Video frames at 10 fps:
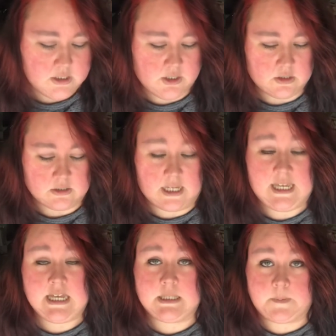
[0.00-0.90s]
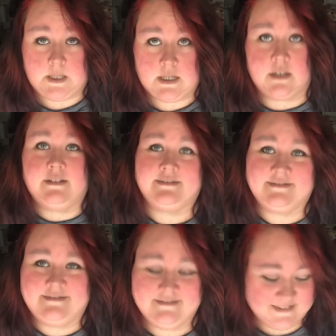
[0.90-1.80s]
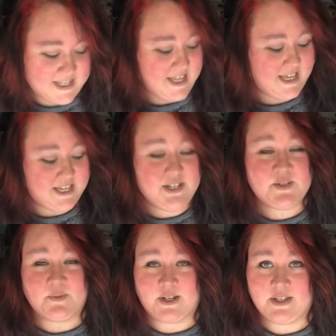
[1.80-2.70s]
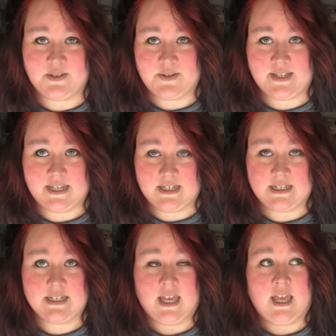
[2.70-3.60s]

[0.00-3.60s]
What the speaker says: y'all, I can't speak. It is one of those days.